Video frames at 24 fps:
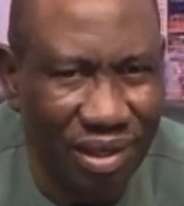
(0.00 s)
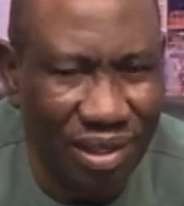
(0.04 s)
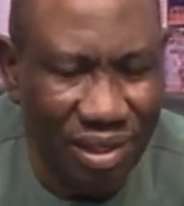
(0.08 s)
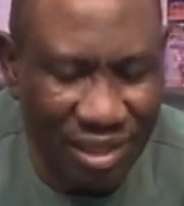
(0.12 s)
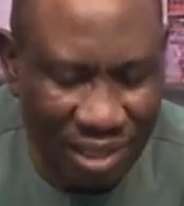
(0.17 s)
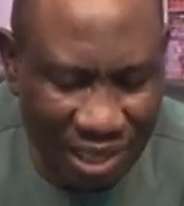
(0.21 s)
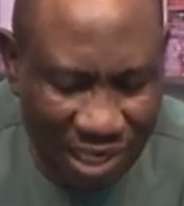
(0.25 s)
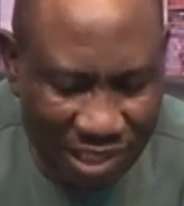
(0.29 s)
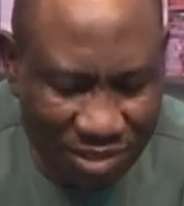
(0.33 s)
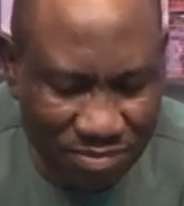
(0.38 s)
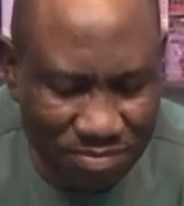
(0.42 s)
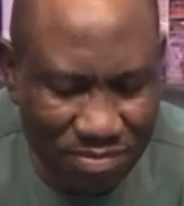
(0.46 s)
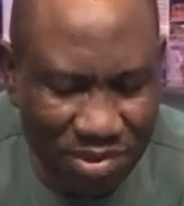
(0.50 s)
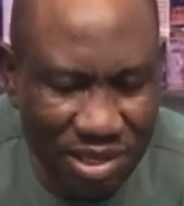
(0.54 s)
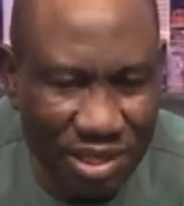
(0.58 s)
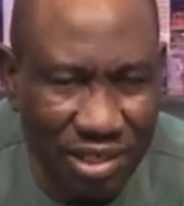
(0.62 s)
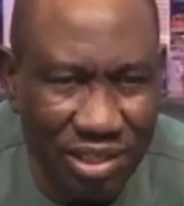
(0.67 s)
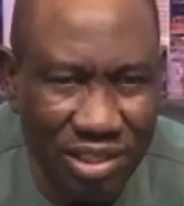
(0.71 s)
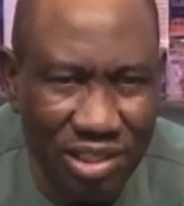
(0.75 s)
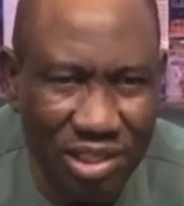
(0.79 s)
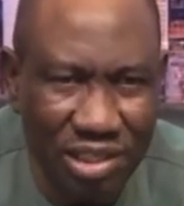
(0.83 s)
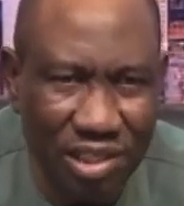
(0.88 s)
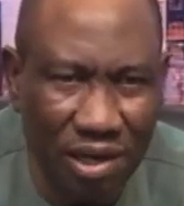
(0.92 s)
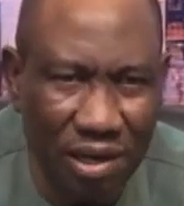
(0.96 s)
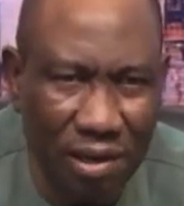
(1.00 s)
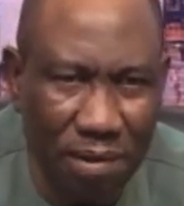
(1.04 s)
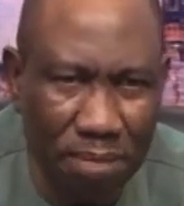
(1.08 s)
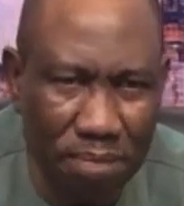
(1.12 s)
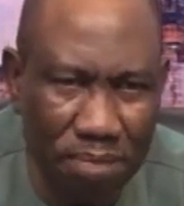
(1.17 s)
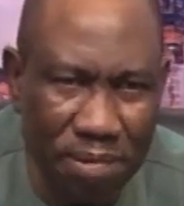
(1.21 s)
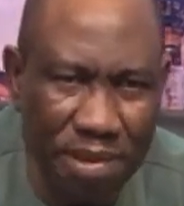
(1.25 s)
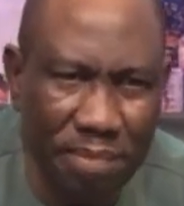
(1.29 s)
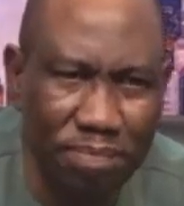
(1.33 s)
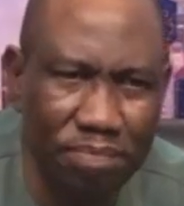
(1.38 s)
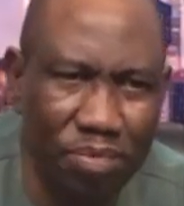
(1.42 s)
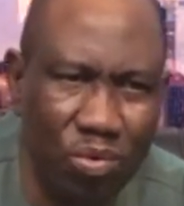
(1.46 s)
That means
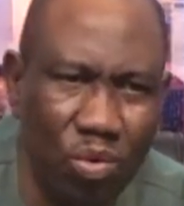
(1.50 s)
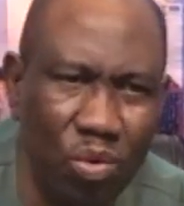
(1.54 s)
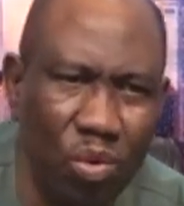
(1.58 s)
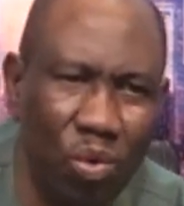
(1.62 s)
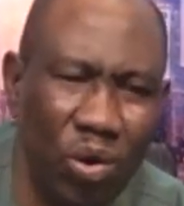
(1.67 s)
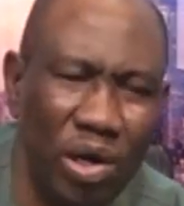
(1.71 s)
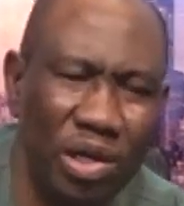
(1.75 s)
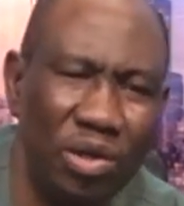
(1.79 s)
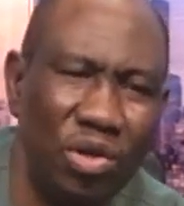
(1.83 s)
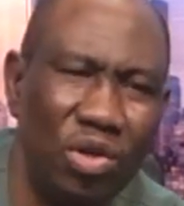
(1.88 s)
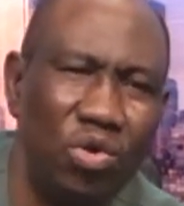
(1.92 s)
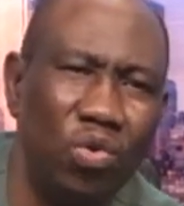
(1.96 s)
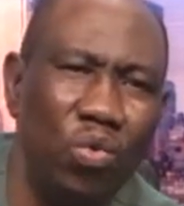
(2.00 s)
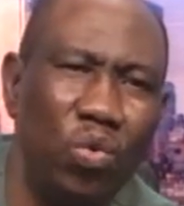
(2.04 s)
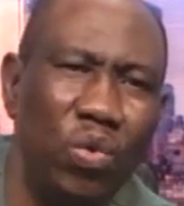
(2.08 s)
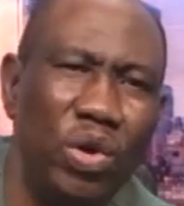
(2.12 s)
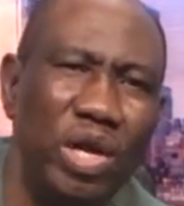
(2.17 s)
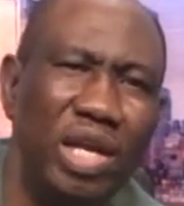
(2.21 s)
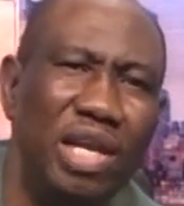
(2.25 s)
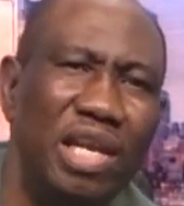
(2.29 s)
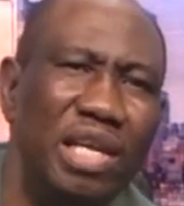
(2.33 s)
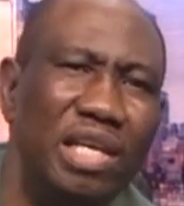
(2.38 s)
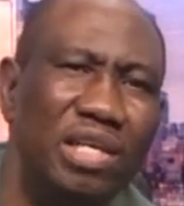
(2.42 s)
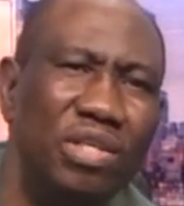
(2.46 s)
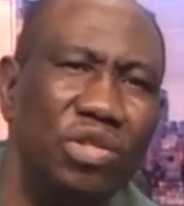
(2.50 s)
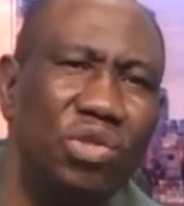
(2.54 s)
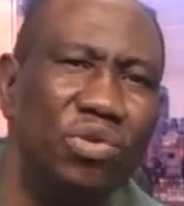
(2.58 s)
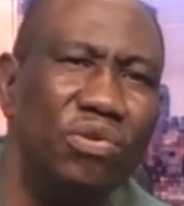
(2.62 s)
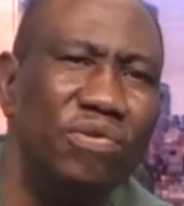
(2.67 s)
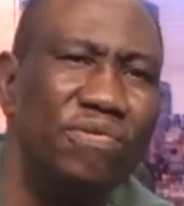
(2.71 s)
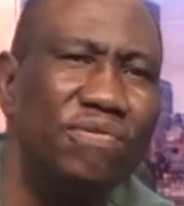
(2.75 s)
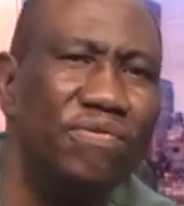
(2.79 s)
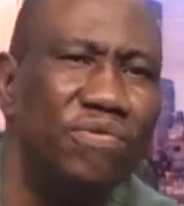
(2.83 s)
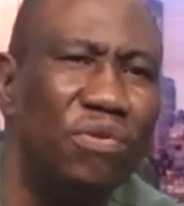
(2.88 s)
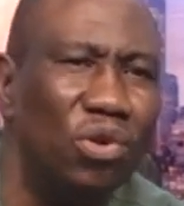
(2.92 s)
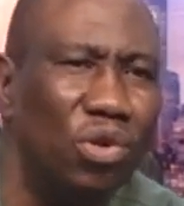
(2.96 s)
people who are not willing to
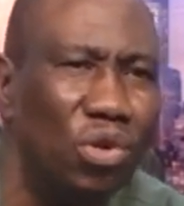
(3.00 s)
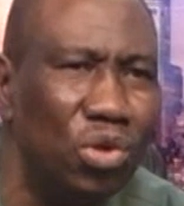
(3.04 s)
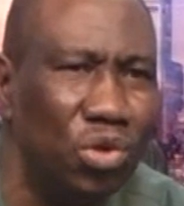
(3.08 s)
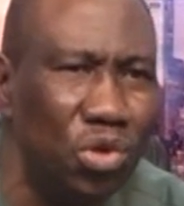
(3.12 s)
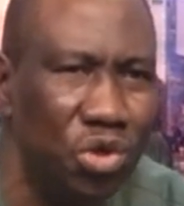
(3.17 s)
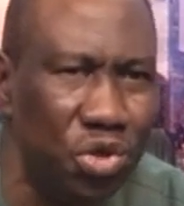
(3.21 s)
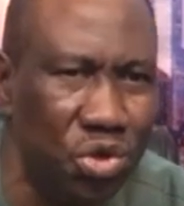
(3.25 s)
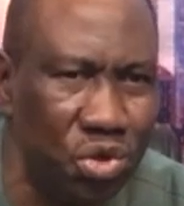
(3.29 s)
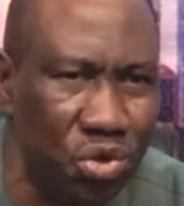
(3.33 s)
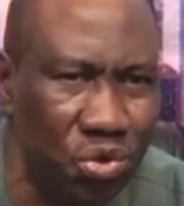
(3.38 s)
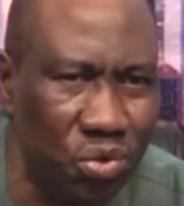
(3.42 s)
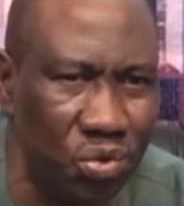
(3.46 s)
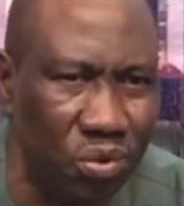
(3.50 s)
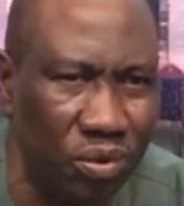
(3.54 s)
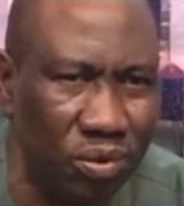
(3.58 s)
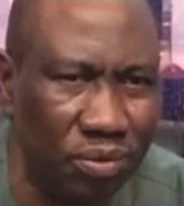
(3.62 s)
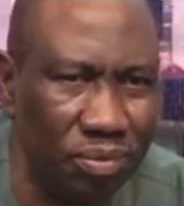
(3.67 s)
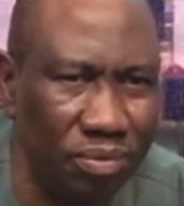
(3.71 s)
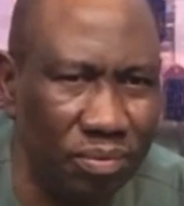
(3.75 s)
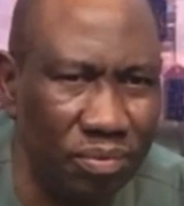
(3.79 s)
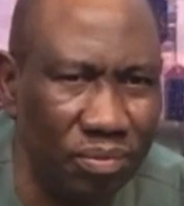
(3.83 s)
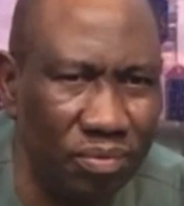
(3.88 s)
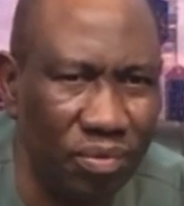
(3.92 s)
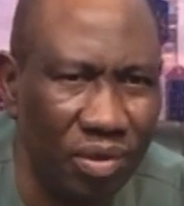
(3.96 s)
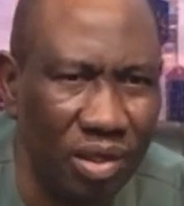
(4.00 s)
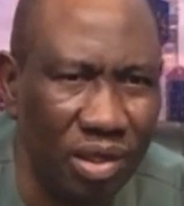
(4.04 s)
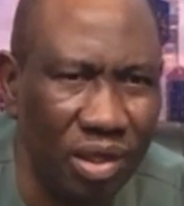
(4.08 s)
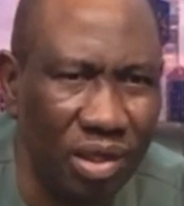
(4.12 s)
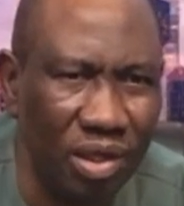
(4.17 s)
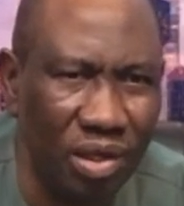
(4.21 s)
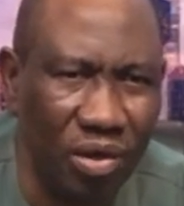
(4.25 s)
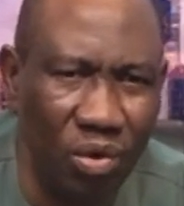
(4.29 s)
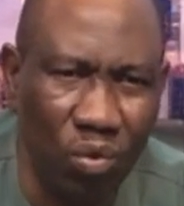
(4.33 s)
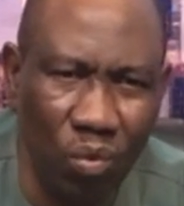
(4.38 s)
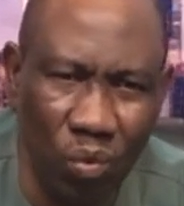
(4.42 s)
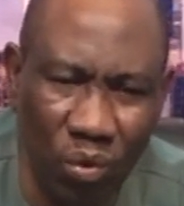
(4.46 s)
follow you
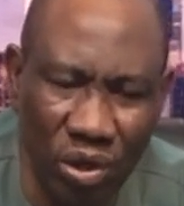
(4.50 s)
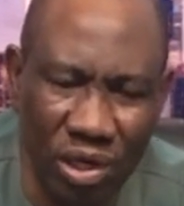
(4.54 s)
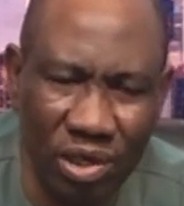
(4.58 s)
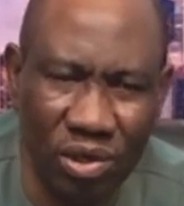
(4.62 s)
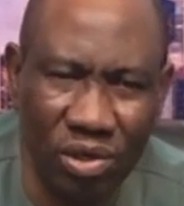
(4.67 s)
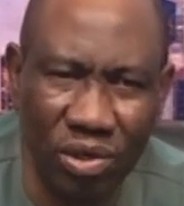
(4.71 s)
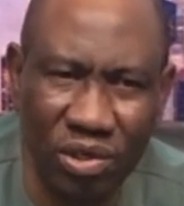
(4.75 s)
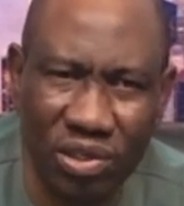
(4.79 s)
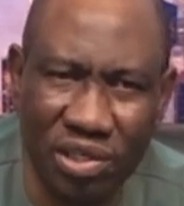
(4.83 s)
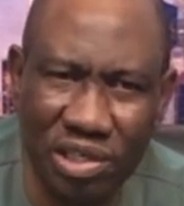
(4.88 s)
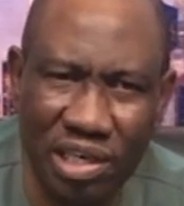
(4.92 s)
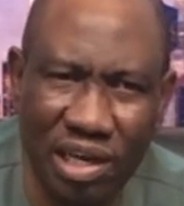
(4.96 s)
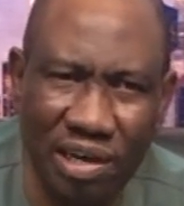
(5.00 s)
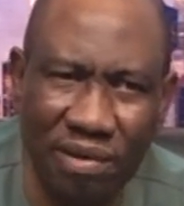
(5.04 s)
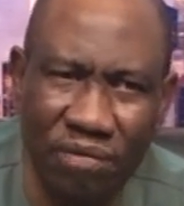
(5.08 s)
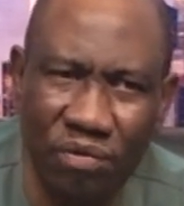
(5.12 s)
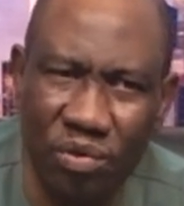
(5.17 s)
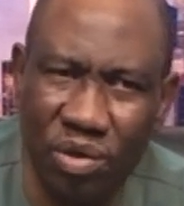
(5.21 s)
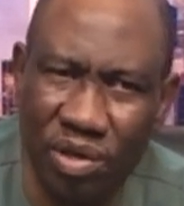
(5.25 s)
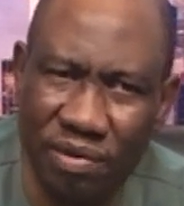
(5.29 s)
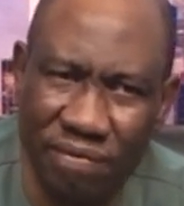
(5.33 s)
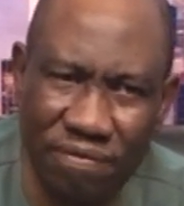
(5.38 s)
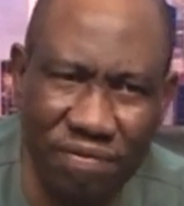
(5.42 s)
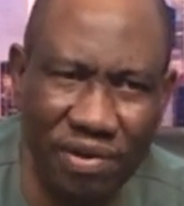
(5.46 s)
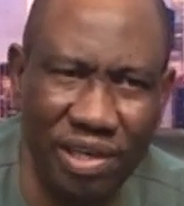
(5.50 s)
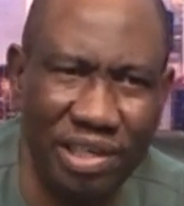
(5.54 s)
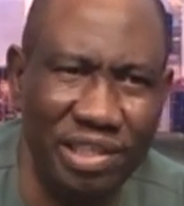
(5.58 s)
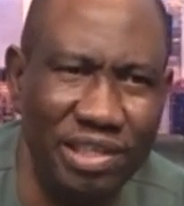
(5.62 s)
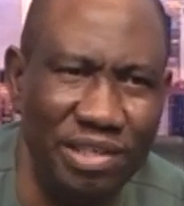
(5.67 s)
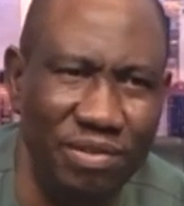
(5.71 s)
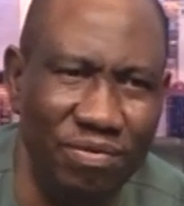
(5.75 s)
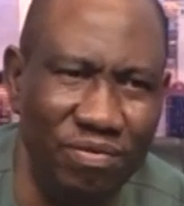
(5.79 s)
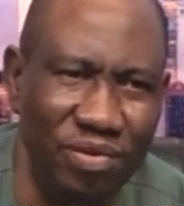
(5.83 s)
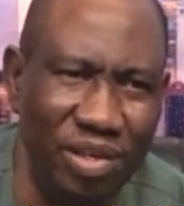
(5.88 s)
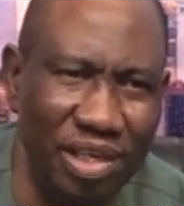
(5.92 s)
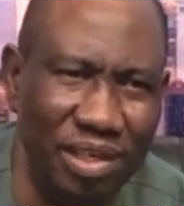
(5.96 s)
will not serve you
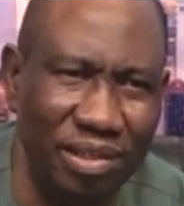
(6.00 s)
effectively.